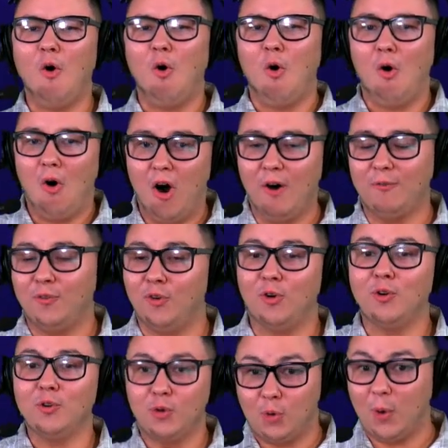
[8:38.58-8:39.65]
Awful.
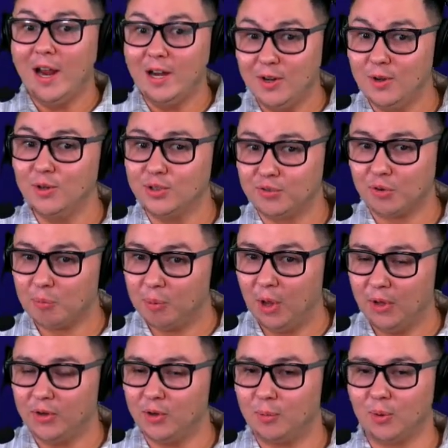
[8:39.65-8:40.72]
Great news for
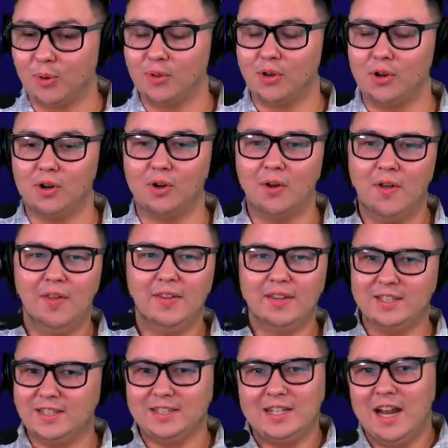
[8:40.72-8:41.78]
Baltimore, though.
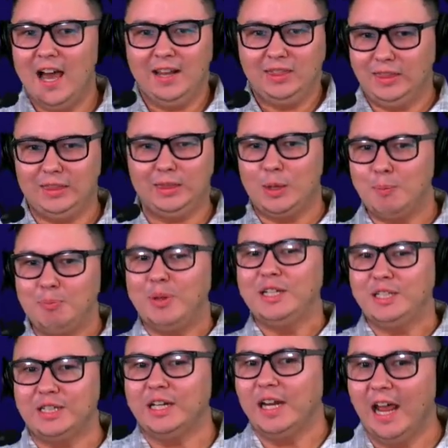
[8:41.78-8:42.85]
This is not the
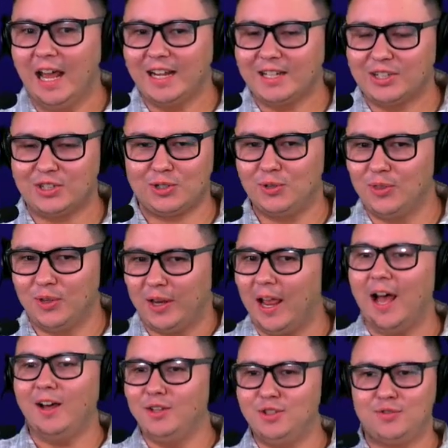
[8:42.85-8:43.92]
BCS or the
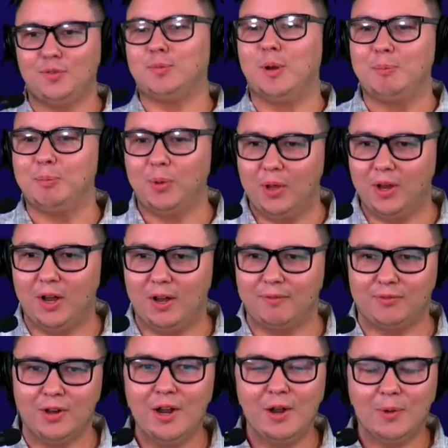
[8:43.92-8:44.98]
college football
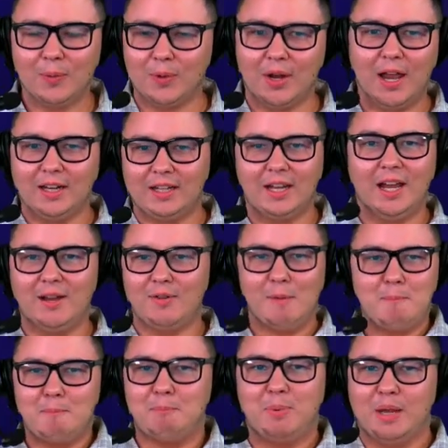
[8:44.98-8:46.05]
playoff where you have to have a
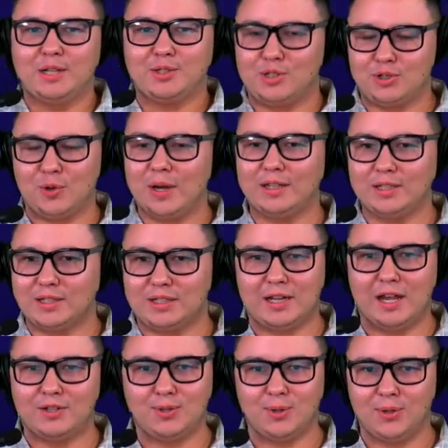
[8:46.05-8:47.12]
big strength of
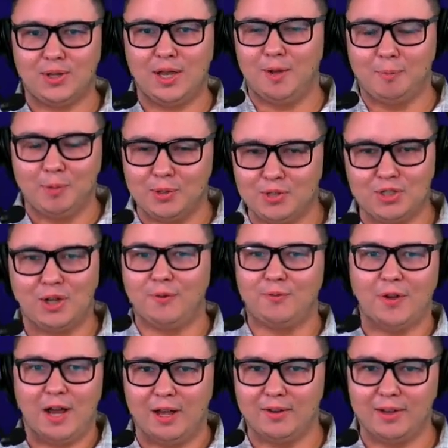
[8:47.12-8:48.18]
schedule to help yourself
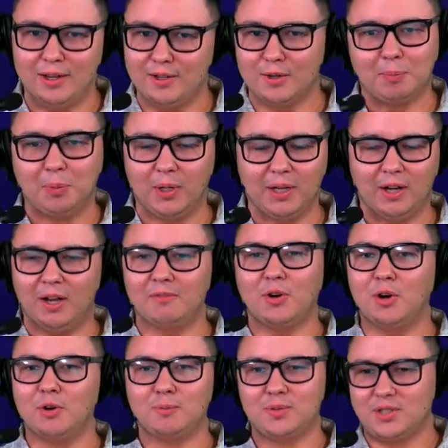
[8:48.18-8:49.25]
out in your playoff
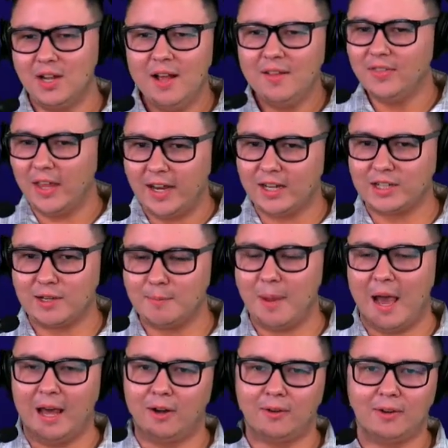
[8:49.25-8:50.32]
hopes. That doesn't
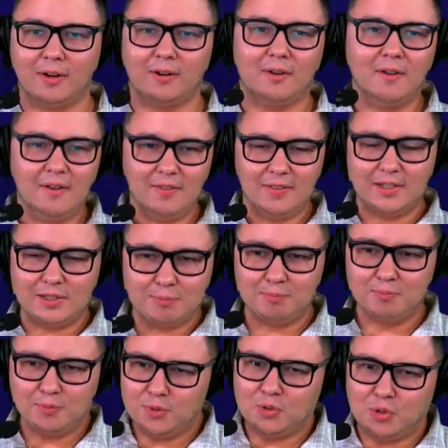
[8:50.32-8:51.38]
matter here. This
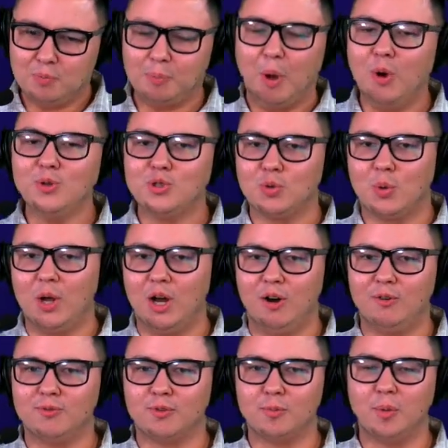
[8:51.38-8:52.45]
bodes well
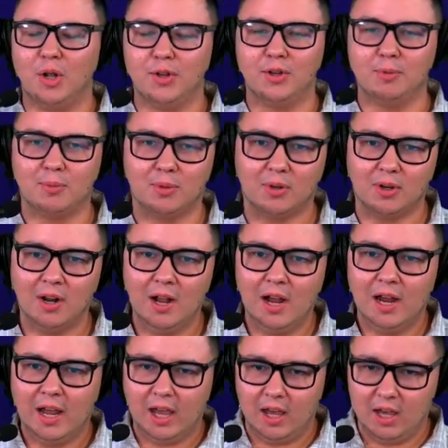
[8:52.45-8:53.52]
for Baltimore.
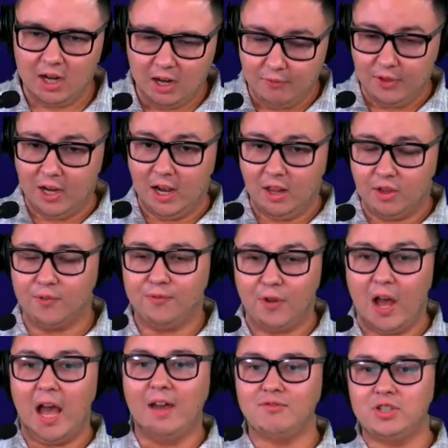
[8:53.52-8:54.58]
And of the other
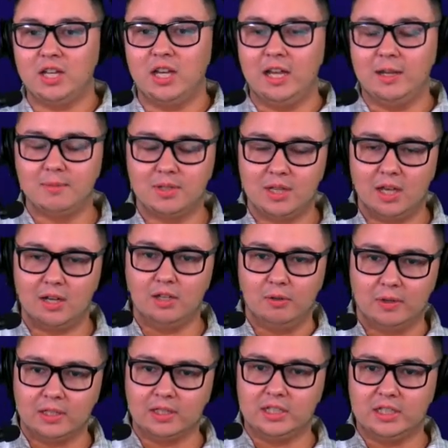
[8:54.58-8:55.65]
five teams that you
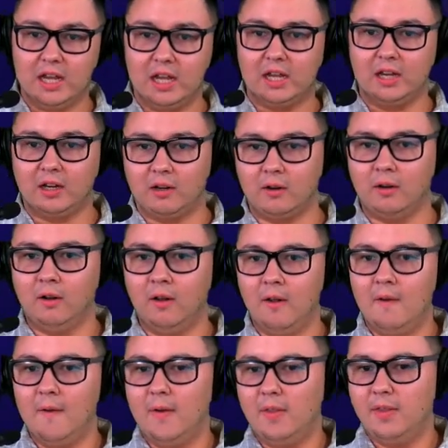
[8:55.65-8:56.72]
can see here,
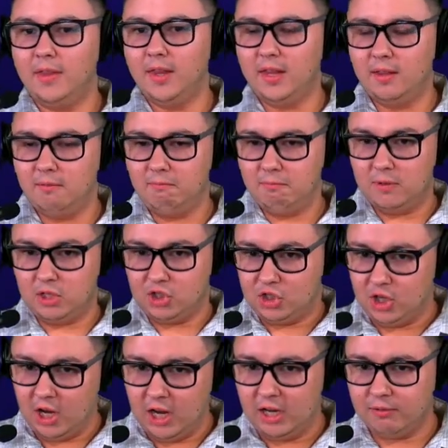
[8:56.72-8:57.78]
the
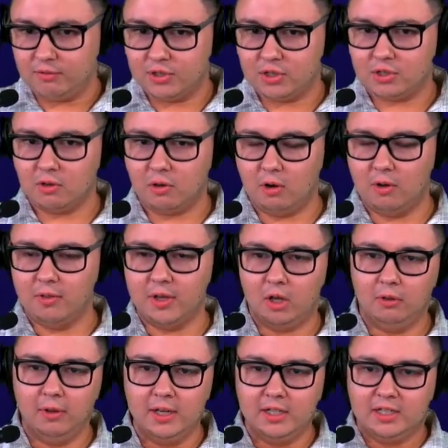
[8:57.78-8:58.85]
Chiefs are the
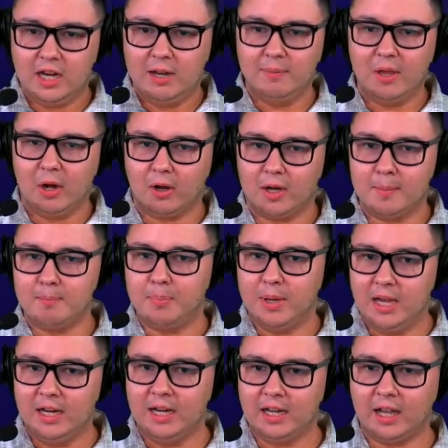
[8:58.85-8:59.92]
only team they're
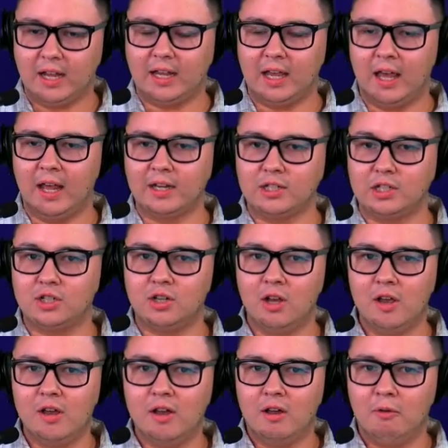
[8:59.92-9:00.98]
competing against
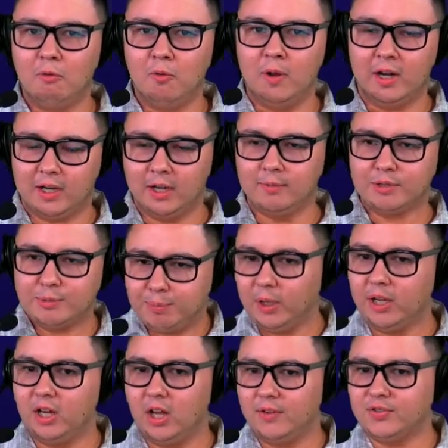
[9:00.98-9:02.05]
when it comes
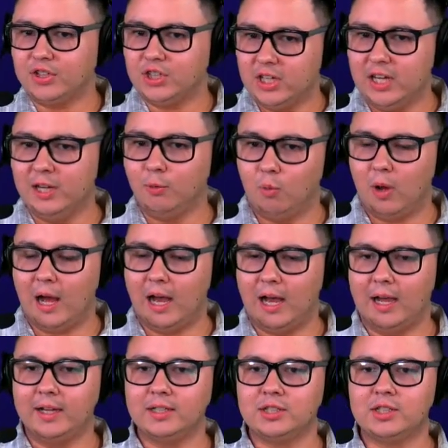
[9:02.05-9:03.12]
playoff
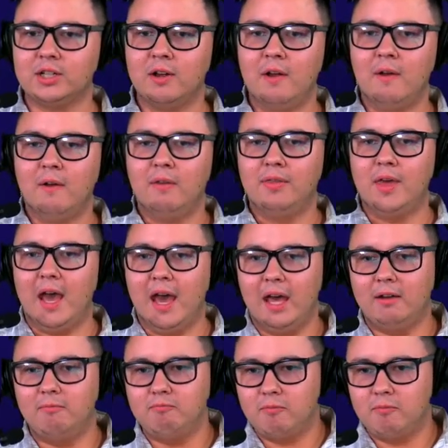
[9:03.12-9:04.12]
seed-wise that